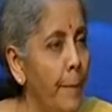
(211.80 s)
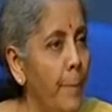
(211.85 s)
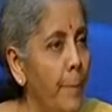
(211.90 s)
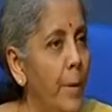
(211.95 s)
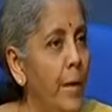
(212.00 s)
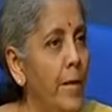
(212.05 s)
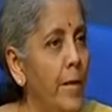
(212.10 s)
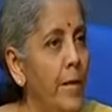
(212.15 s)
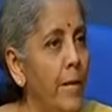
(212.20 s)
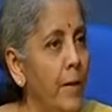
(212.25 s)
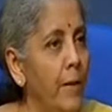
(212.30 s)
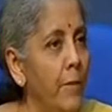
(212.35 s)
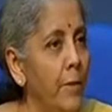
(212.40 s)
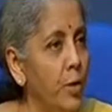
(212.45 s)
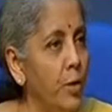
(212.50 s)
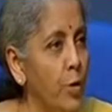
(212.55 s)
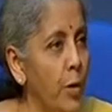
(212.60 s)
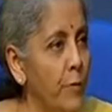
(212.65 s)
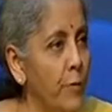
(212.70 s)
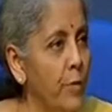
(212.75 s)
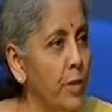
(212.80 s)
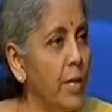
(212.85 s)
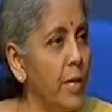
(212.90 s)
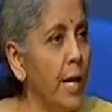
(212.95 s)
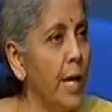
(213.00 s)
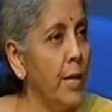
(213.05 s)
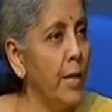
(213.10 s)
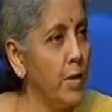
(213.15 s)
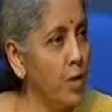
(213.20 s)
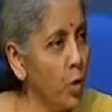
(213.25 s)
Money given to
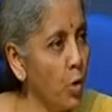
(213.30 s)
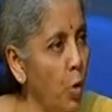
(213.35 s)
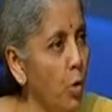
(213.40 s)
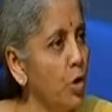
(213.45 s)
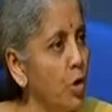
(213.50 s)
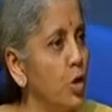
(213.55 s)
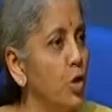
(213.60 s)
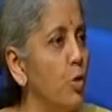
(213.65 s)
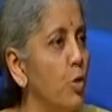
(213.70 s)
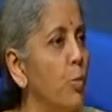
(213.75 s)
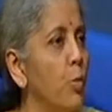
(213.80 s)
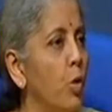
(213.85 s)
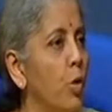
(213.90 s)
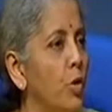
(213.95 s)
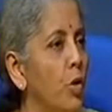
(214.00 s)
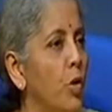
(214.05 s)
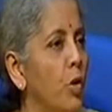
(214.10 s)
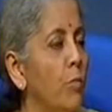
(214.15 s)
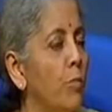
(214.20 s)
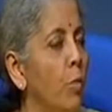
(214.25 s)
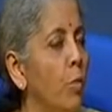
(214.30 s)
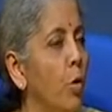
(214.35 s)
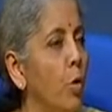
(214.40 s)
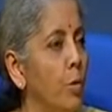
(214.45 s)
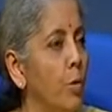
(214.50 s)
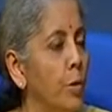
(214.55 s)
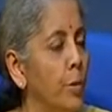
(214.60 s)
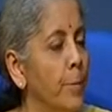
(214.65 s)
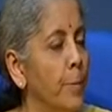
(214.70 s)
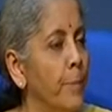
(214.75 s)
FCI is also brought on
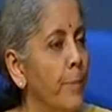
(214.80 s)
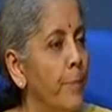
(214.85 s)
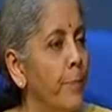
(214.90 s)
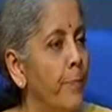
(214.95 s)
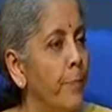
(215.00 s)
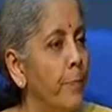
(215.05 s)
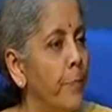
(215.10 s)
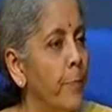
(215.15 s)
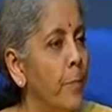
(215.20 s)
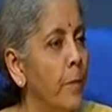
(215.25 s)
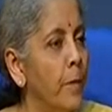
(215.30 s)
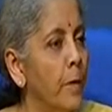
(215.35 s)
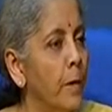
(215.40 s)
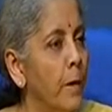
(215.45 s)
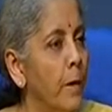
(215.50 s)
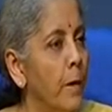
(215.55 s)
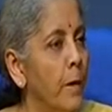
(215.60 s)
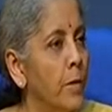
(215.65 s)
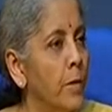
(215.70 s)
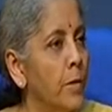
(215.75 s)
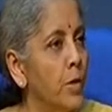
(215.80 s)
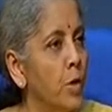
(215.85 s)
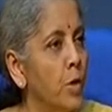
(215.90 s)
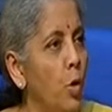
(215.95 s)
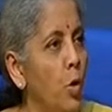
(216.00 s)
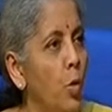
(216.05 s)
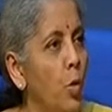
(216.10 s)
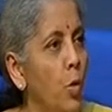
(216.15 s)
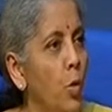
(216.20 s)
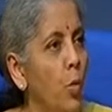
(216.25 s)
board.
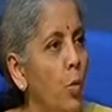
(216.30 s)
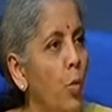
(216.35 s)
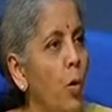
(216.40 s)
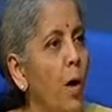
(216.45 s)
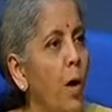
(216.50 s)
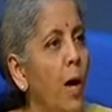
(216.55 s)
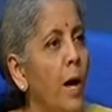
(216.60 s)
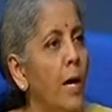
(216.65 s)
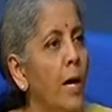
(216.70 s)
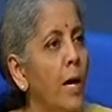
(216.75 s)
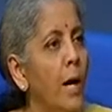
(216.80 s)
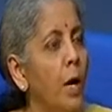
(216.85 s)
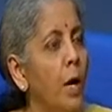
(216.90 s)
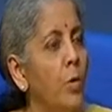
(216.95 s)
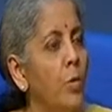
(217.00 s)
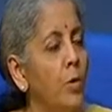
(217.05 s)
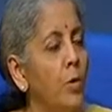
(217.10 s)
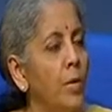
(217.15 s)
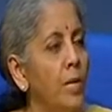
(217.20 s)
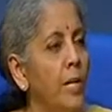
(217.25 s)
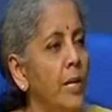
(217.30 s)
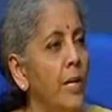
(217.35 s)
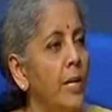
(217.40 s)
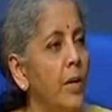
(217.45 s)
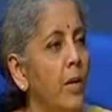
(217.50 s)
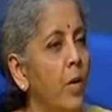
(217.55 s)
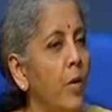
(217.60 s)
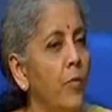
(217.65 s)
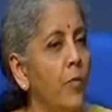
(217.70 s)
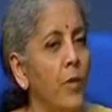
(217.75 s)
So
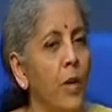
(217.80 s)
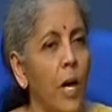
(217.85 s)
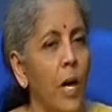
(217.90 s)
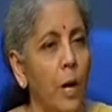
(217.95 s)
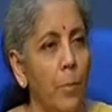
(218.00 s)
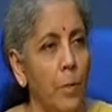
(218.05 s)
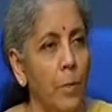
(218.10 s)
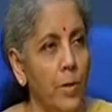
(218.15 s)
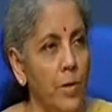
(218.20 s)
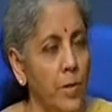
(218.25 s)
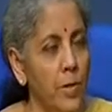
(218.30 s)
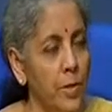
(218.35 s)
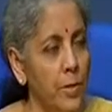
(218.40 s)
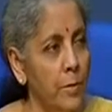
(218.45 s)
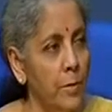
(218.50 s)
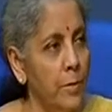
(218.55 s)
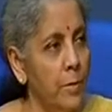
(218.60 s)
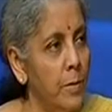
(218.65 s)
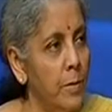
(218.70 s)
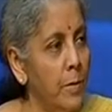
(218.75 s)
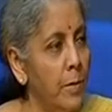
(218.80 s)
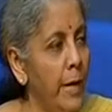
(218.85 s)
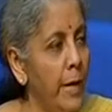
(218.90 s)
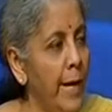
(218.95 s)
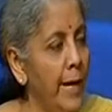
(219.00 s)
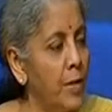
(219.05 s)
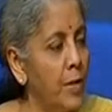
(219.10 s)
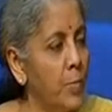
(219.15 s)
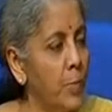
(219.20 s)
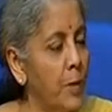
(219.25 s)
accounting of government
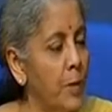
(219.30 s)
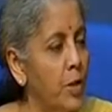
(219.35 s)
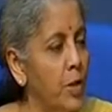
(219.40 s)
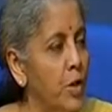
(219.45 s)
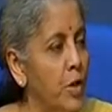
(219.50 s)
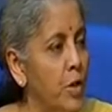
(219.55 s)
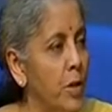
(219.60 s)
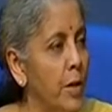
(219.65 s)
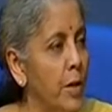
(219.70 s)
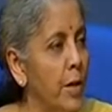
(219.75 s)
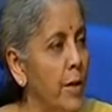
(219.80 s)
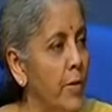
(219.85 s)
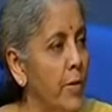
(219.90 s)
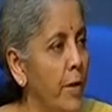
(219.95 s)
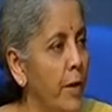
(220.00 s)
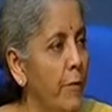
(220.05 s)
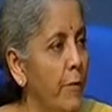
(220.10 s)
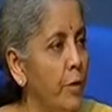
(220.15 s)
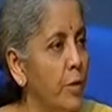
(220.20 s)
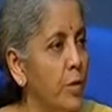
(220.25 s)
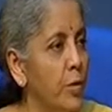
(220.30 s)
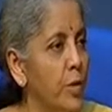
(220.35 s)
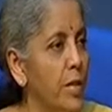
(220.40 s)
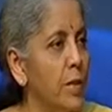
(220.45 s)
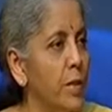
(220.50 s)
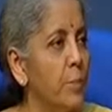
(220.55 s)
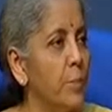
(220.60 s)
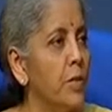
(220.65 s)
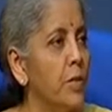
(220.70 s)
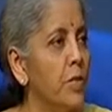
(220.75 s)
expenditure and revenue
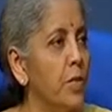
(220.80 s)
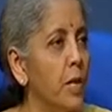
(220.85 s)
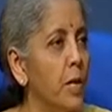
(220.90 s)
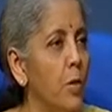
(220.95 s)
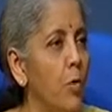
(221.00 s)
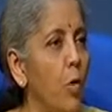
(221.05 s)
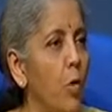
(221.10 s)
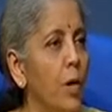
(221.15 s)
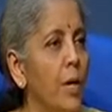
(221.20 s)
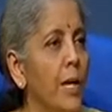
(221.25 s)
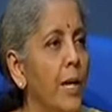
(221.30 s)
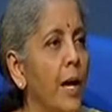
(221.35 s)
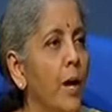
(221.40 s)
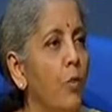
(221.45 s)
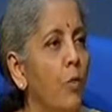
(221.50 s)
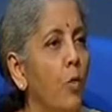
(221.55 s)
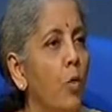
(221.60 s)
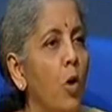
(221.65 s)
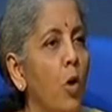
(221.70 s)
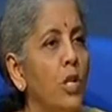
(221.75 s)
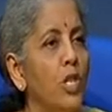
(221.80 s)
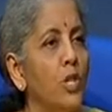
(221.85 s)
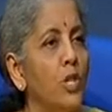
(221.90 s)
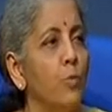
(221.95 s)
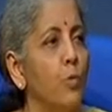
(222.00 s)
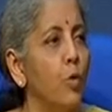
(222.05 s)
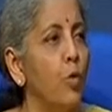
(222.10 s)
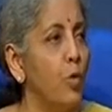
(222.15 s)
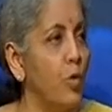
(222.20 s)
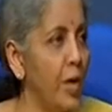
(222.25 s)
statements are all now lots
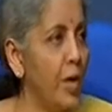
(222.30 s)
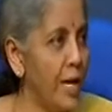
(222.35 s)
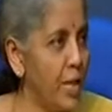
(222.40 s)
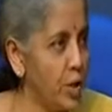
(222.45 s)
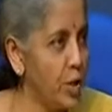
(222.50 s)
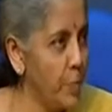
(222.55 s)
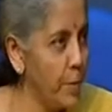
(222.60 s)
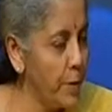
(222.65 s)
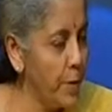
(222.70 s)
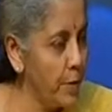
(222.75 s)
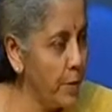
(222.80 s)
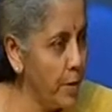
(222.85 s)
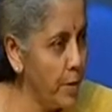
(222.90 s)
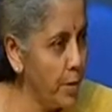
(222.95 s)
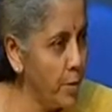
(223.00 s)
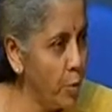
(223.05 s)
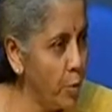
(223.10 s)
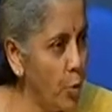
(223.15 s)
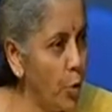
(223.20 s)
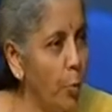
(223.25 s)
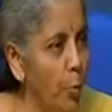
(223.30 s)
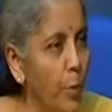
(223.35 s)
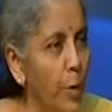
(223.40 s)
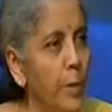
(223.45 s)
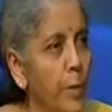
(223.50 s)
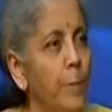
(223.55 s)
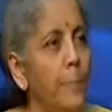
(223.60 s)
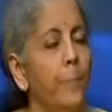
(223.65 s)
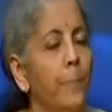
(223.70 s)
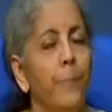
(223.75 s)
more transparent and
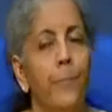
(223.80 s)
open.